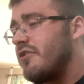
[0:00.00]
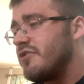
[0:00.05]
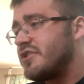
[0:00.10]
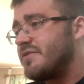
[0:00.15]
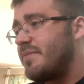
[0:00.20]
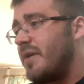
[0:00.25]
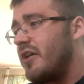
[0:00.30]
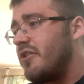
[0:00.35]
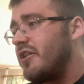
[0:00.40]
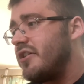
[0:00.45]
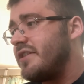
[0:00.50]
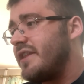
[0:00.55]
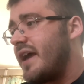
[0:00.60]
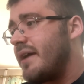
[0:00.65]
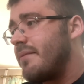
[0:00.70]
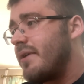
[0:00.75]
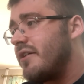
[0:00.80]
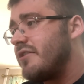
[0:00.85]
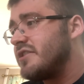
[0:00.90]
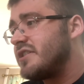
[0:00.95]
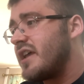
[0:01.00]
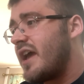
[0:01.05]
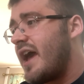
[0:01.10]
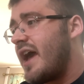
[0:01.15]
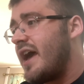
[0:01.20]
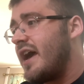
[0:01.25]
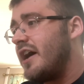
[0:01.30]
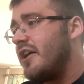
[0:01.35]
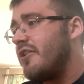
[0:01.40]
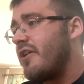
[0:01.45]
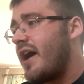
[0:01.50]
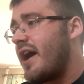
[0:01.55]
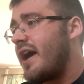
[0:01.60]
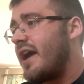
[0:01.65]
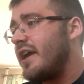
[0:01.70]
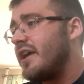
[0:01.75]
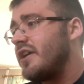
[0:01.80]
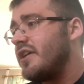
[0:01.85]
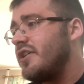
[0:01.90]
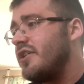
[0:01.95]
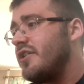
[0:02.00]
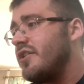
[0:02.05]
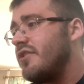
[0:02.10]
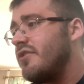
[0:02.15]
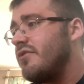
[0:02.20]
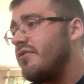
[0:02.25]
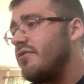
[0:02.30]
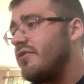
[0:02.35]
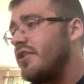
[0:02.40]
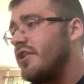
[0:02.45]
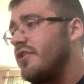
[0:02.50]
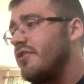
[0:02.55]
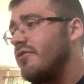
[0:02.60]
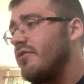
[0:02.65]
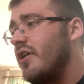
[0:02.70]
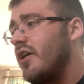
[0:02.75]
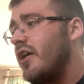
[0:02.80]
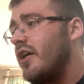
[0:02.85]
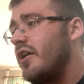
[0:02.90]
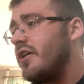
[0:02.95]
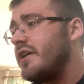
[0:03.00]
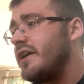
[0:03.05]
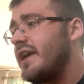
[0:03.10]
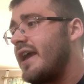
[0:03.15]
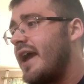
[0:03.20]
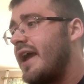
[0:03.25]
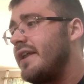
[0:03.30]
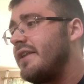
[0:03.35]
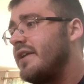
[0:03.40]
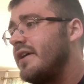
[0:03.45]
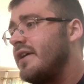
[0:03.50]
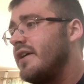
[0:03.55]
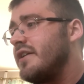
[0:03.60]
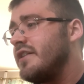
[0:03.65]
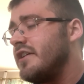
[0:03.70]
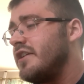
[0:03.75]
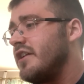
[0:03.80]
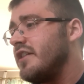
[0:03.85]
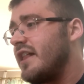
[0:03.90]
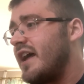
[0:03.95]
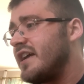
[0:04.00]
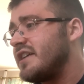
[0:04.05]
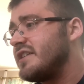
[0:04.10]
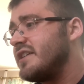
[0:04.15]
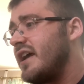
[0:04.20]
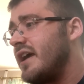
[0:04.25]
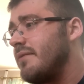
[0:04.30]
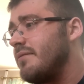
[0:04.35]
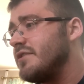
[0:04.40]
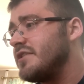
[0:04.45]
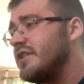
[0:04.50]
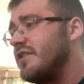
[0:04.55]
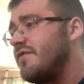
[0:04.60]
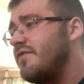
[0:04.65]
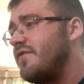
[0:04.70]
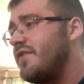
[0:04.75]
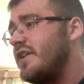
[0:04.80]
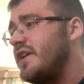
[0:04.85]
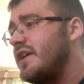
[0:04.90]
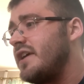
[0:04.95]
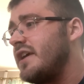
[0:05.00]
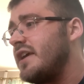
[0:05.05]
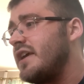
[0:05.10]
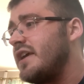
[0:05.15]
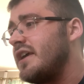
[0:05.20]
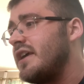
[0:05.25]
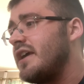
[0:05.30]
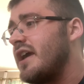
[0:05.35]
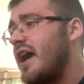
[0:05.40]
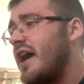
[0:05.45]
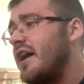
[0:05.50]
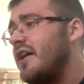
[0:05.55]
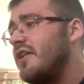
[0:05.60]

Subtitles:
spell her name out. It's L-A-U-U-R-E-N. Then her last name is a V-E-L-E-Z.